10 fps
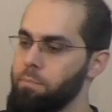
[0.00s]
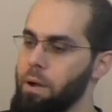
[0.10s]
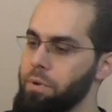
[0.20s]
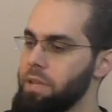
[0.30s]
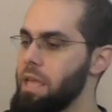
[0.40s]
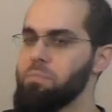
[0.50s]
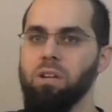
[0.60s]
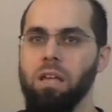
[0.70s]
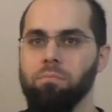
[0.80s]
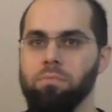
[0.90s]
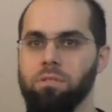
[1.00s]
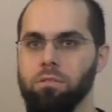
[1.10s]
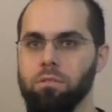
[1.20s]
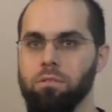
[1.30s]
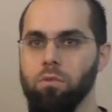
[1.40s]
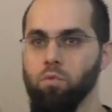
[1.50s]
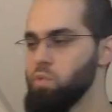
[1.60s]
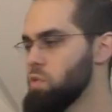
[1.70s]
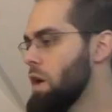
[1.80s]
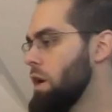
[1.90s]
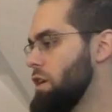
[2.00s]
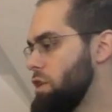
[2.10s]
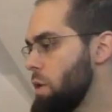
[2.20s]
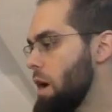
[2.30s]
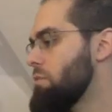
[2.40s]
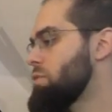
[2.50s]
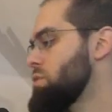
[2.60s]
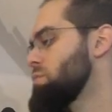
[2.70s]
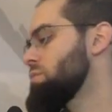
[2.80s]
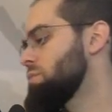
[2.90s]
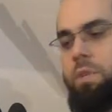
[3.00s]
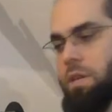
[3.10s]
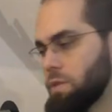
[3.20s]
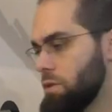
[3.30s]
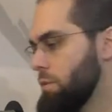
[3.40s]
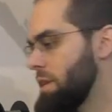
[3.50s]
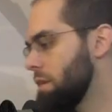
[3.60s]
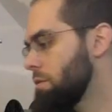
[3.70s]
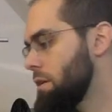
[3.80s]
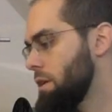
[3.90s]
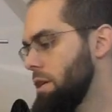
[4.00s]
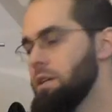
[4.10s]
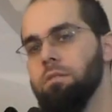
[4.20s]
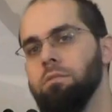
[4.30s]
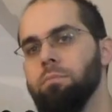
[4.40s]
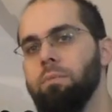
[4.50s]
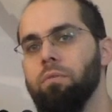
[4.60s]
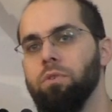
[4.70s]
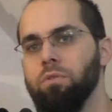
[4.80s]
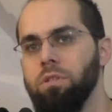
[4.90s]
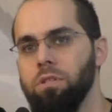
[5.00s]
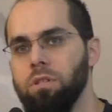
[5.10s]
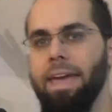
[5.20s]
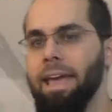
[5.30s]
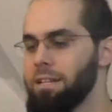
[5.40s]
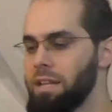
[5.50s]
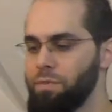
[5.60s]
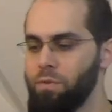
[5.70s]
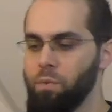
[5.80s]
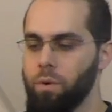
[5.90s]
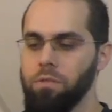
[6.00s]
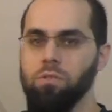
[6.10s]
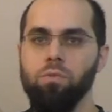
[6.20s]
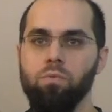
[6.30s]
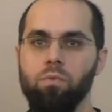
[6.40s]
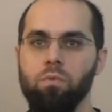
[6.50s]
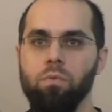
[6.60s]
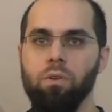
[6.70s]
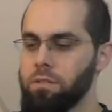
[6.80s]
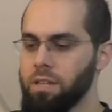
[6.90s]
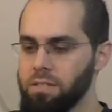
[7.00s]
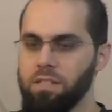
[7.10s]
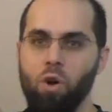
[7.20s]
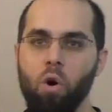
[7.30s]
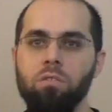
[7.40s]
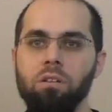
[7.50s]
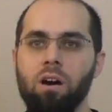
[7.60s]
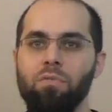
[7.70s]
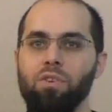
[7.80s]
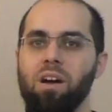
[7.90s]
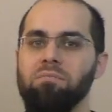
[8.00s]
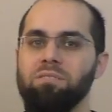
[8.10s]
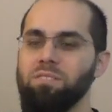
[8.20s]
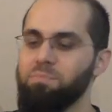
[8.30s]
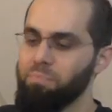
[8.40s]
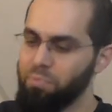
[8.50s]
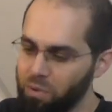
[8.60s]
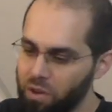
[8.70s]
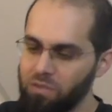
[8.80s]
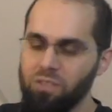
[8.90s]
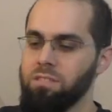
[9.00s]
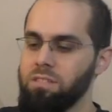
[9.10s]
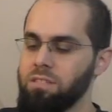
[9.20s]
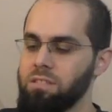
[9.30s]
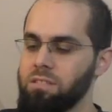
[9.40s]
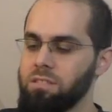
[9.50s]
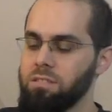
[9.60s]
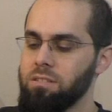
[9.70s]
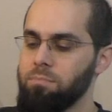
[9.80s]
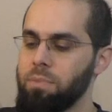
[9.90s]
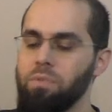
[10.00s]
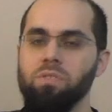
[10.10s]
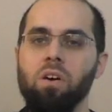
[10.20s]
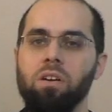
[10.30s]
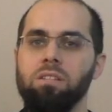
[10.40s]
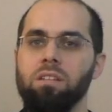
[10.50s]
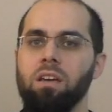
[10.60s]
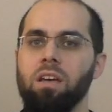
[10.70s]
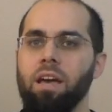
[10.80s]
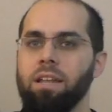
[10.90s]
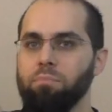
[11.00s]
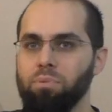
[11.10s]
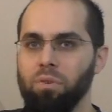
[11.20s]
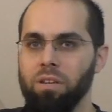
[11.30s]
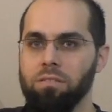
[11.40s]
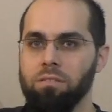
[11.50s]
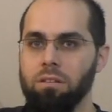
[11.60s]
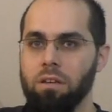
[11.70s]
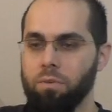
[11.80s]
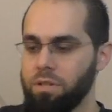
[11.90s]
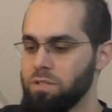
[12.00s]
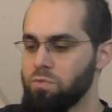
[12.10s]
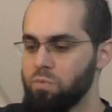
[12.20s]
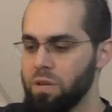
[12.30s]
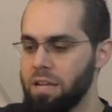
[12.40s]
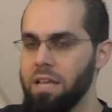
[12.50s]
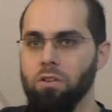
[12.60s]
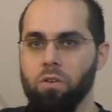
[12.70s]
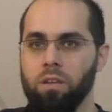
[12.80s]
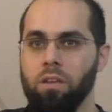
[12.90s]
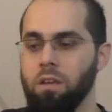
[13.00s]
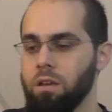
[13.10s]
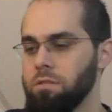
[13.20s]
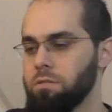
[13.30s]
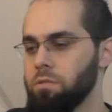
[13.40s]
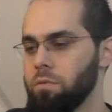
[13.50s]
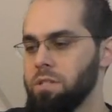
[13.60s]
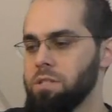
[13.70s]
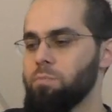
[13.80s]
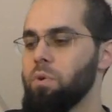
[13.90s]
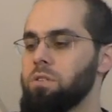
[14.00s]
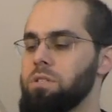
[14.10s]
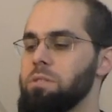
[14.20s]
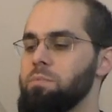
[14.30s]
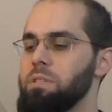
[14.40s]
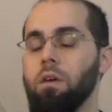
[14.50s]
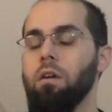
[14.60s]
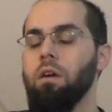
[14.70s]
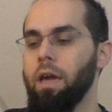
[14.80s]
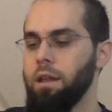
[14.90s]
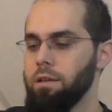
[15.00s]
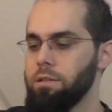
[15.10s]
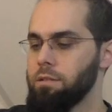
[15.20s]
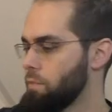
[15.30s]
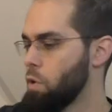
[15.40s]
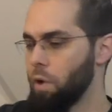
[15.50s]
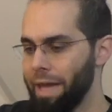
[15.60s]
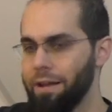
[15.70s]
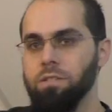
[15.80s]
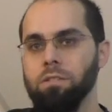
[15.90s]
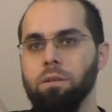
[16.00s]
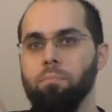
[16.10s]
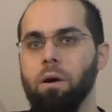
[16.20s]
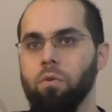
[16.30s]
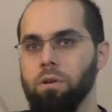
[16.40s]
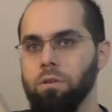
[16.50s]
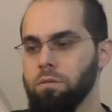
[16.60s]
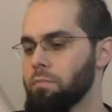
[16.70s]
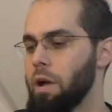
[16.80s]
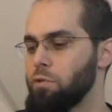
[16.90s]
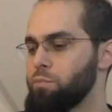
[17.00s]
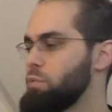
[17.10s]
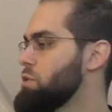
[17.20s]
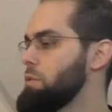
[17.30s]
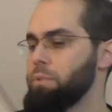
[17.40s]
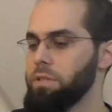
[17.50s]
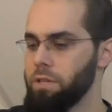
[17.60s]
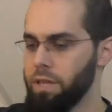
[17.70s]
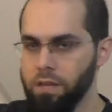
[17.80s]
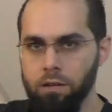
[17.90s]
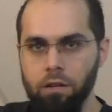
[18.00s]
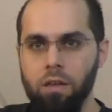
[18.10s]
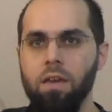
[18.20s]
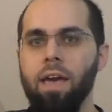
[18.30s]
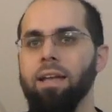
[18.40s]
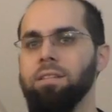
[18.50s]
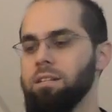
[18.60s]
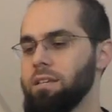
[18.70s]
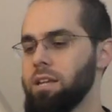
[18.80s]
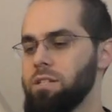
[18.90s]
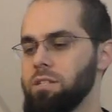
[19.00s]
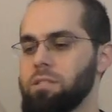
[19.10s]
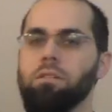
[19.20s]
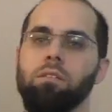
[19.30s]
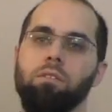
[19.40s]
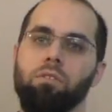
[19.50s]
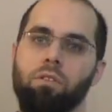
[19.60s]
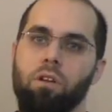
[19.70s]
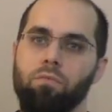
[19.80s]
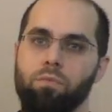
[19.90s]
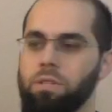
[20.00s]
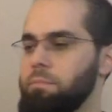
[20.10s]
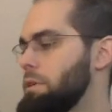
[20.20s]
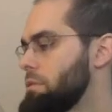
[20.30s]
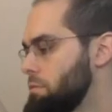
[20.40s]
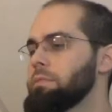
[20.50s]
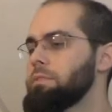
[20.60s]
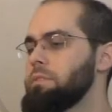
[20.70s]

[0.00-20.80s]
Power cable comes loose, you have to screw it in here in the power unit, and then if you want to turn it on and off, you have to plug in the power socket and unplug it, which is really annoying. So I just bought this piece, and I connect the power output to the printer here, and then I can just turn it on and off with the buttons.